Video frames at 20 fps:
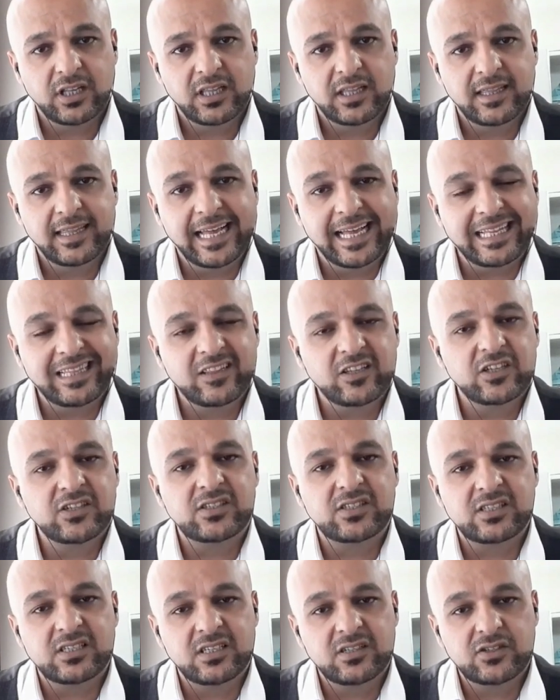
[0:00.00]
that
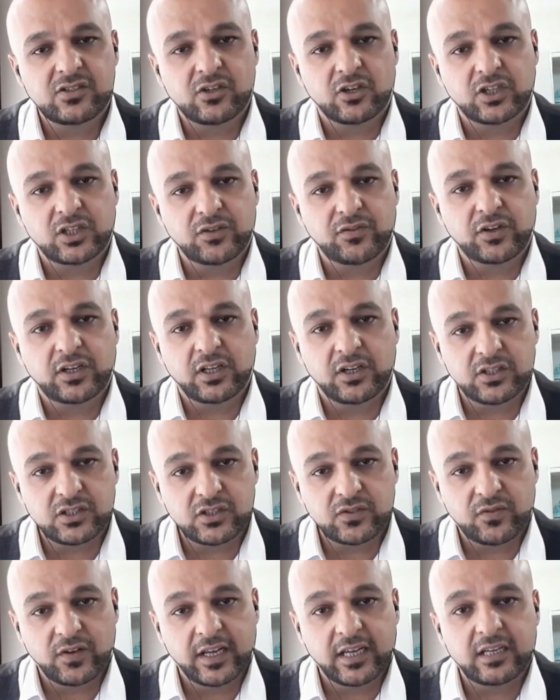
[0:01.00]
this certificate is
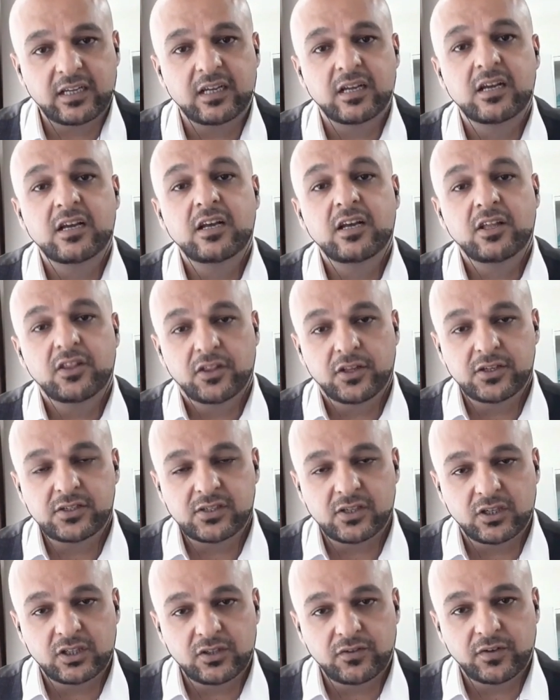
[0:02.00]
fake, this
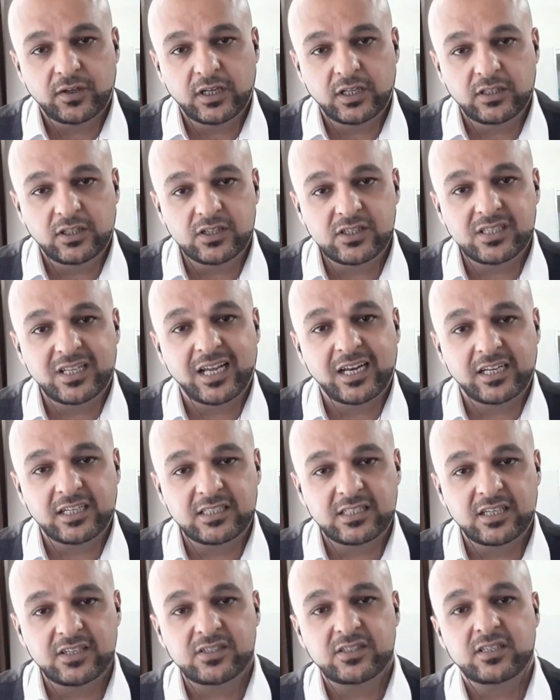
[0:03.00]
certificate does not
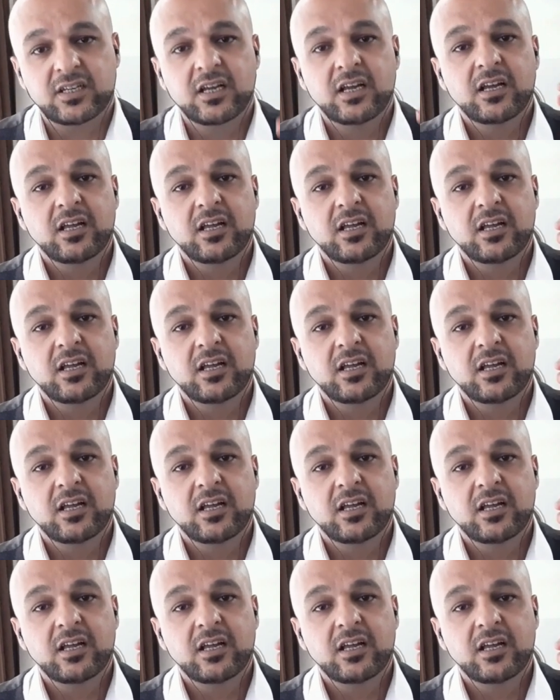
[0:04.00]
exist.